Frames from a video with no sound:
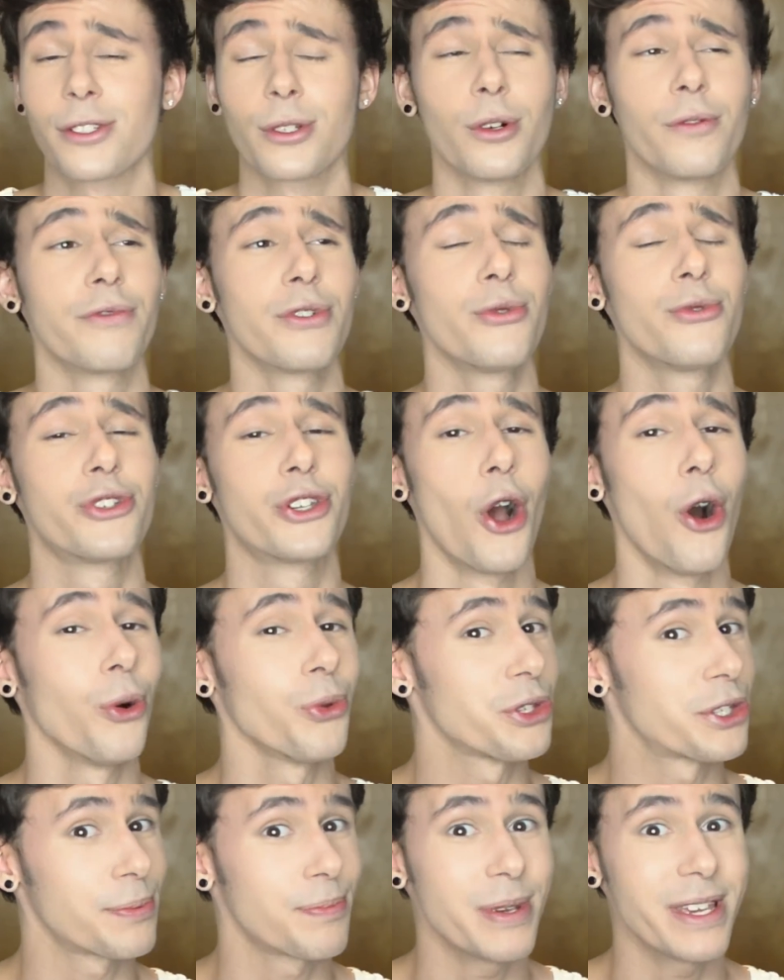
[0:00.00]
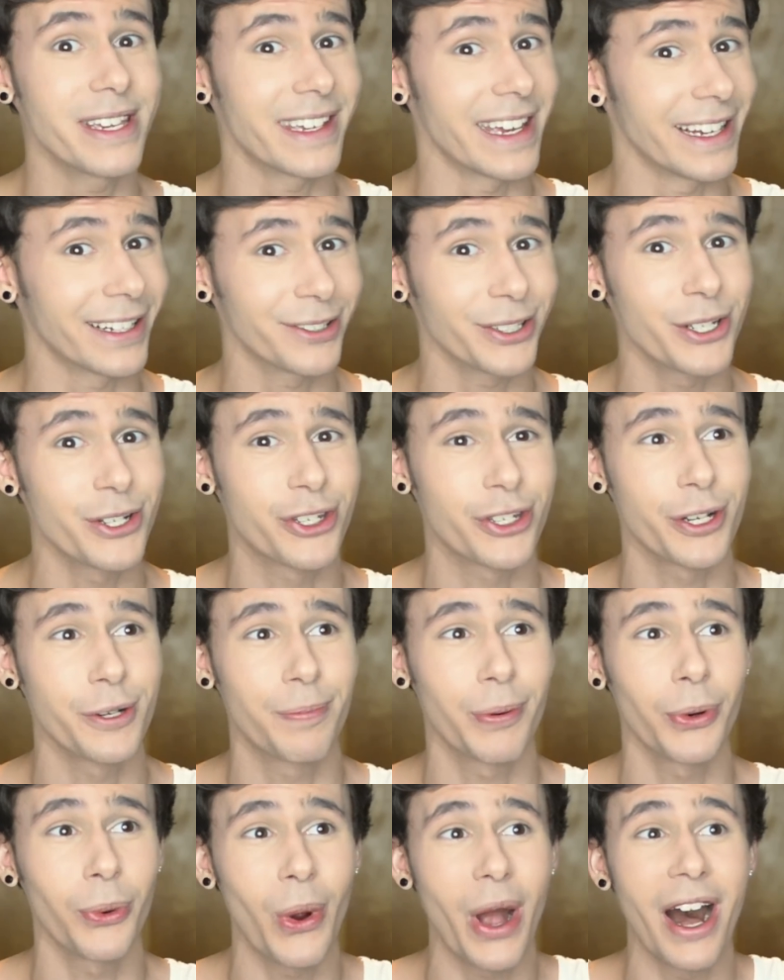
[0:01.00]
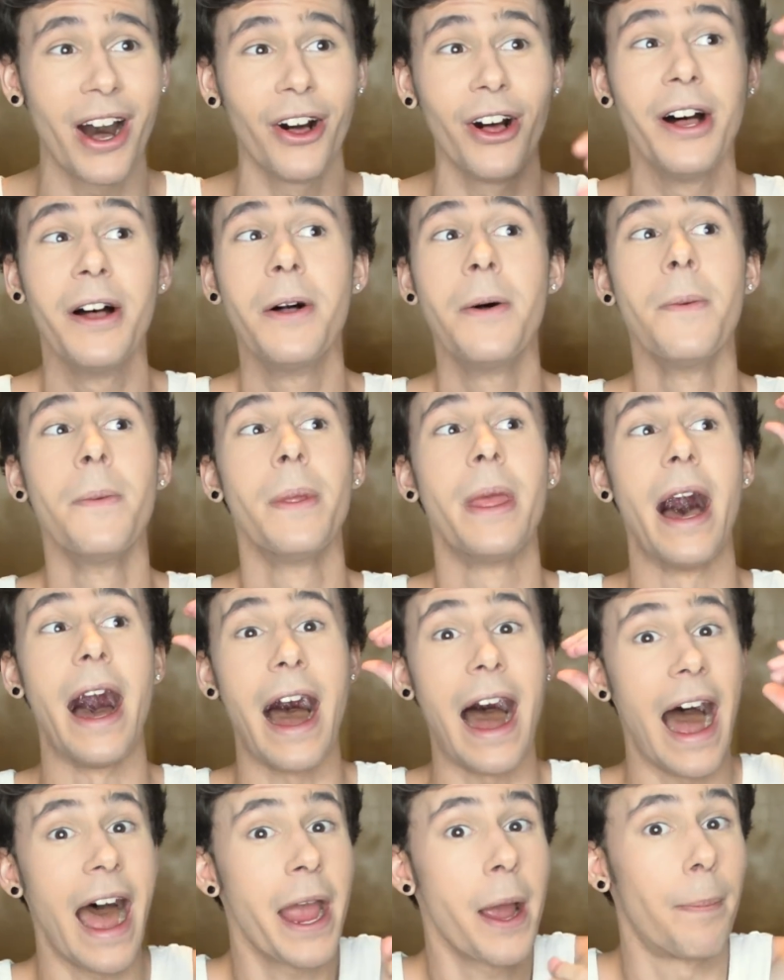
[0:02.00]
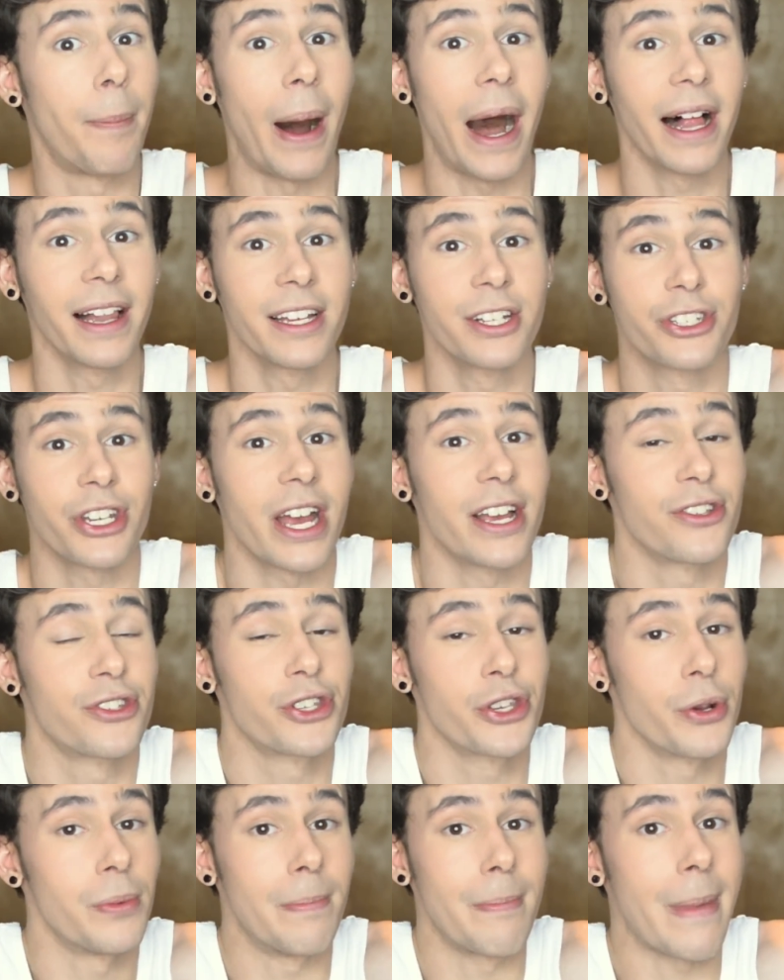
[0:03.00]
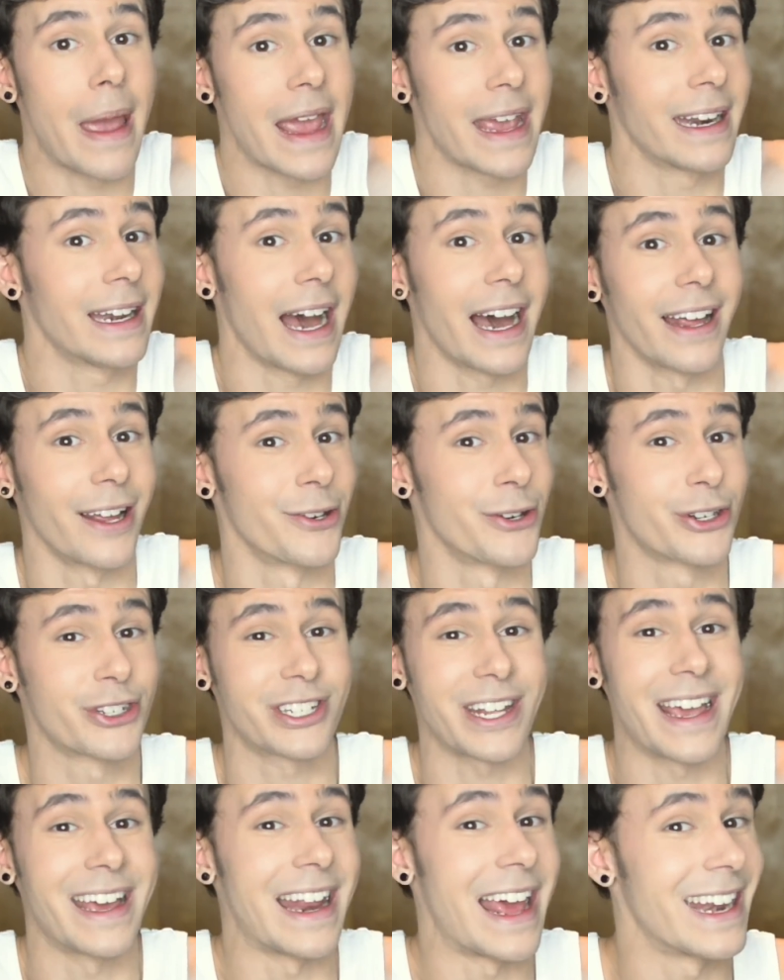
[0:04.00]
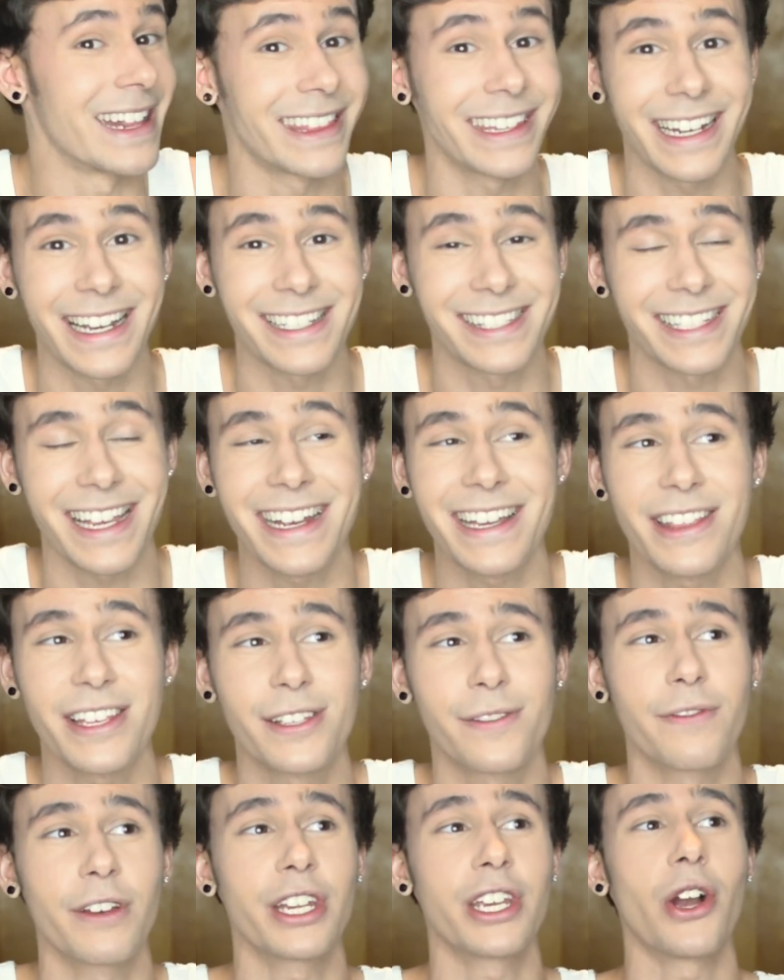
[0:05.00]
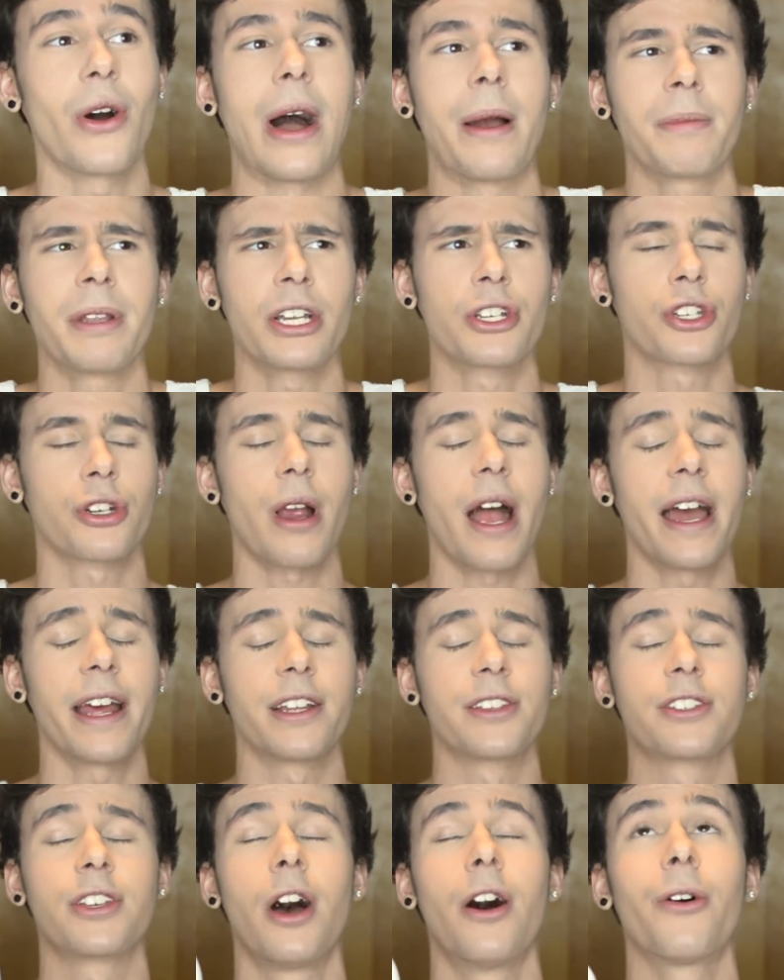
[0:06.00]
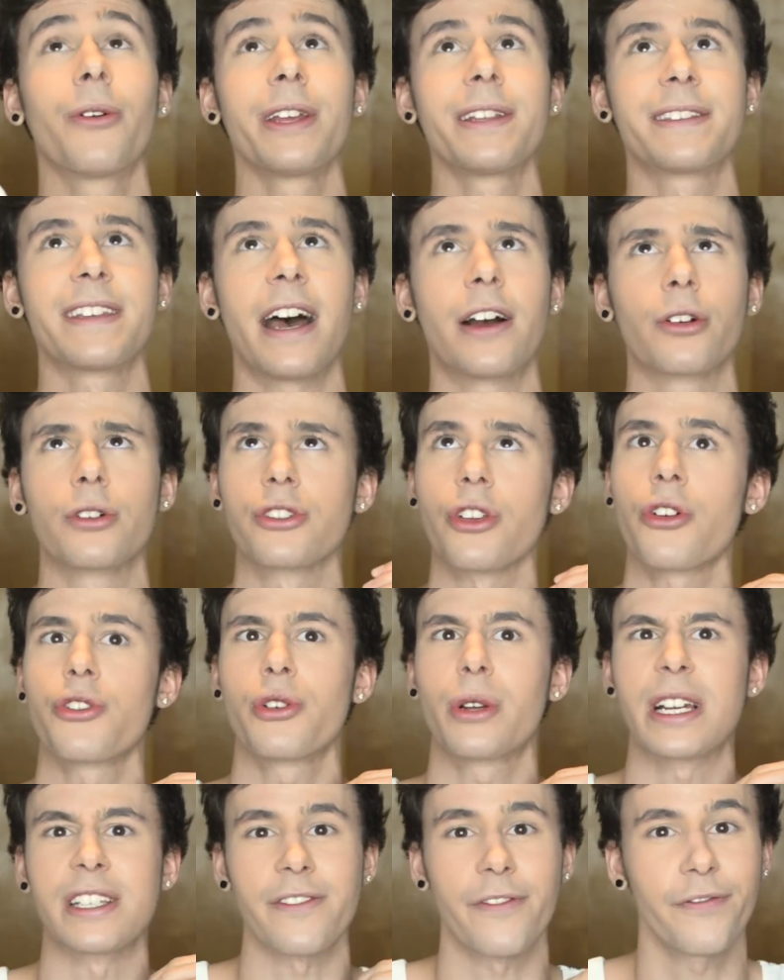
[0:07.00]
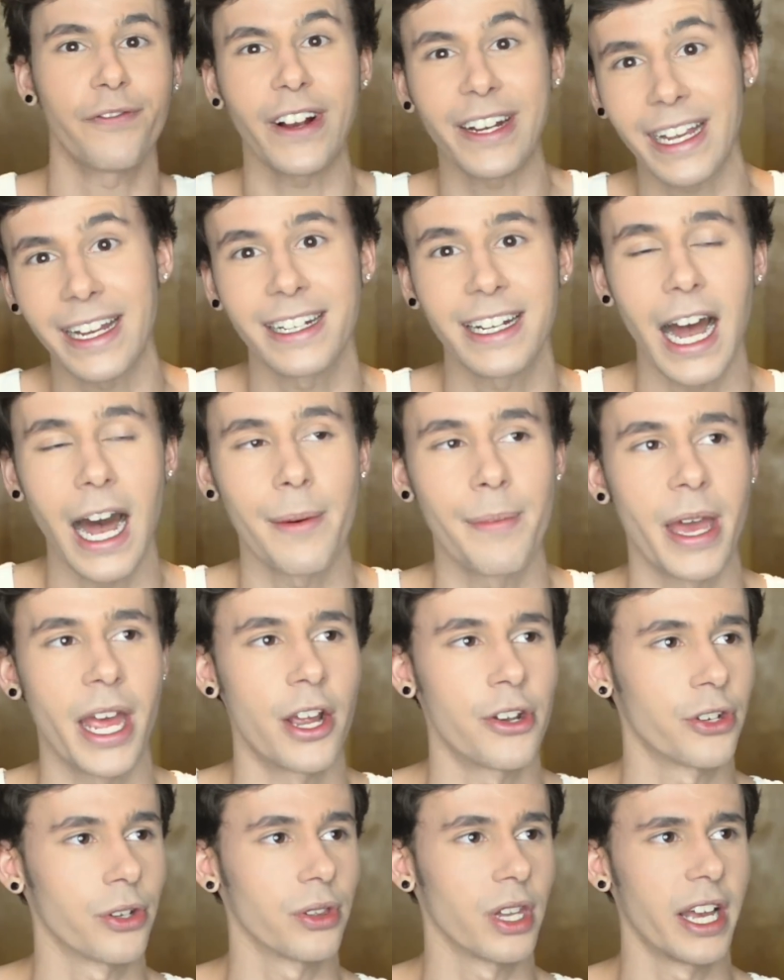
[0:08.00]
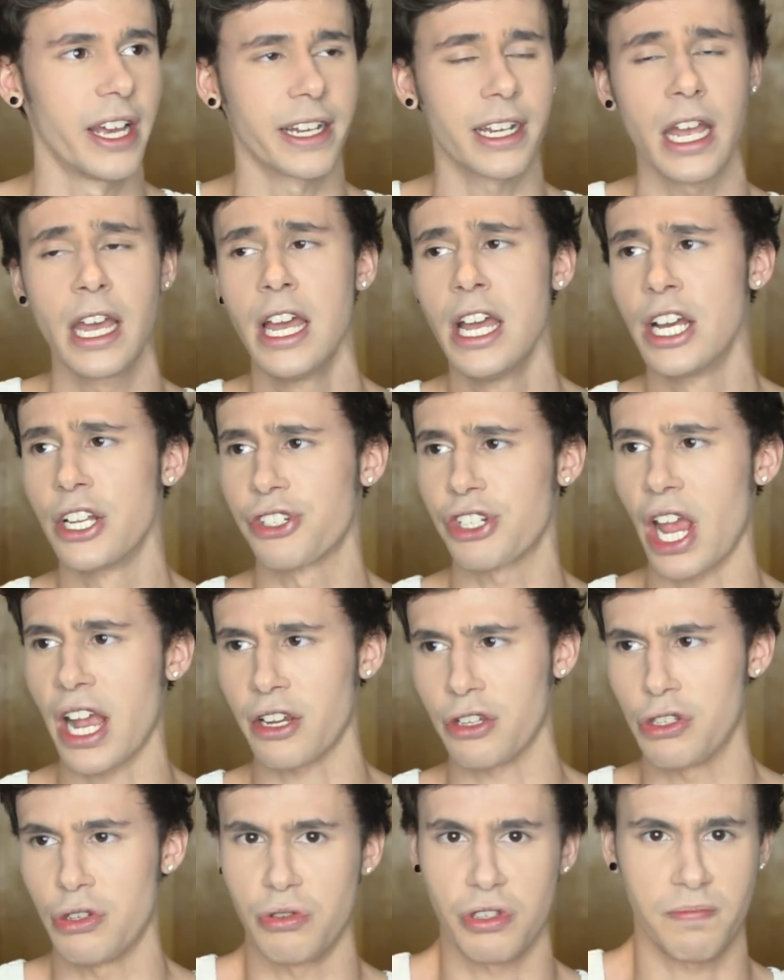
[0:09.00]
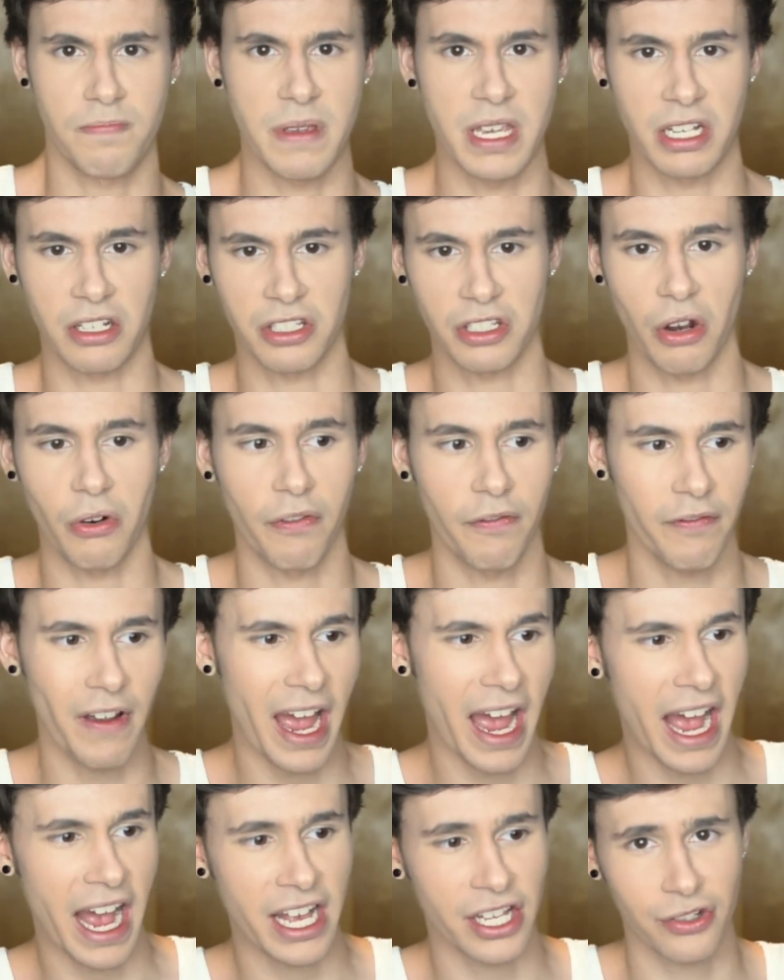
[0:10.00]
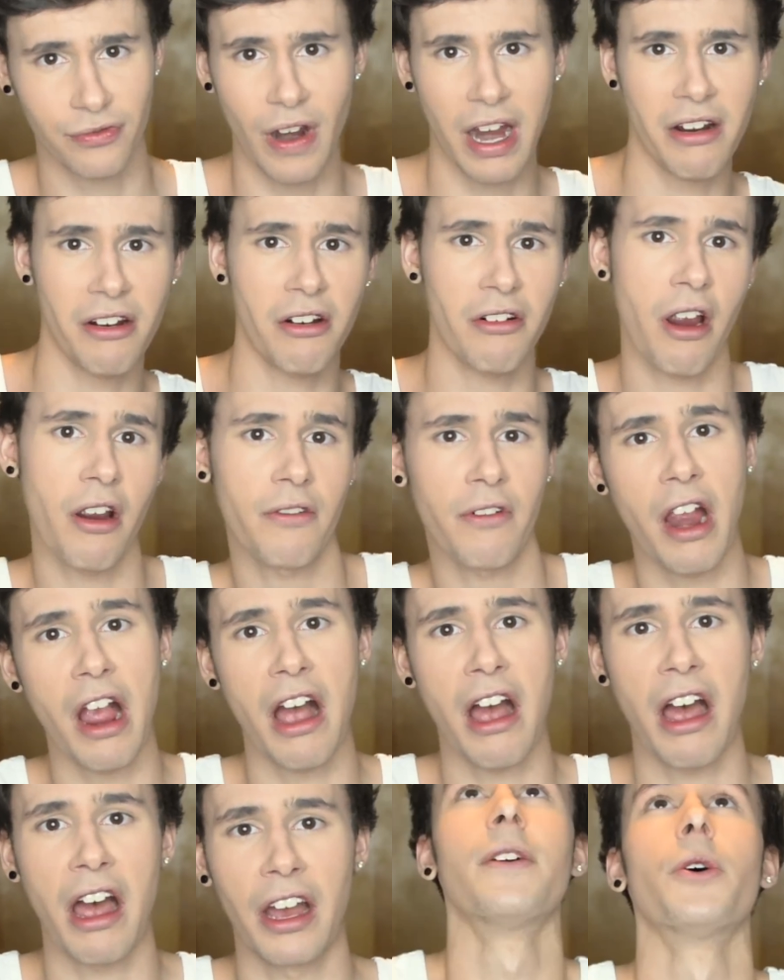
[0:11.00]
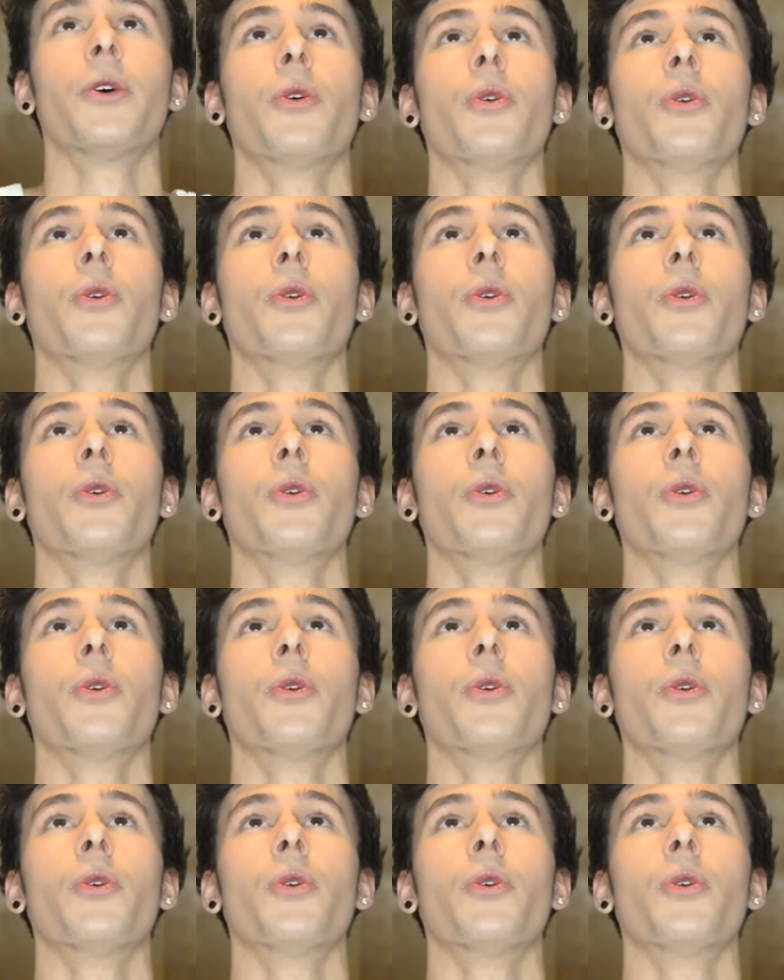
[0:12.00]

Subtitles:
So if you don't speak English super well, I apologize, you may not understand anything I say in this video. I'm gonna try to tone it down because all you guys fucking comment and you're like, Jack, you speak so fast. Rah, rah, rah, rah.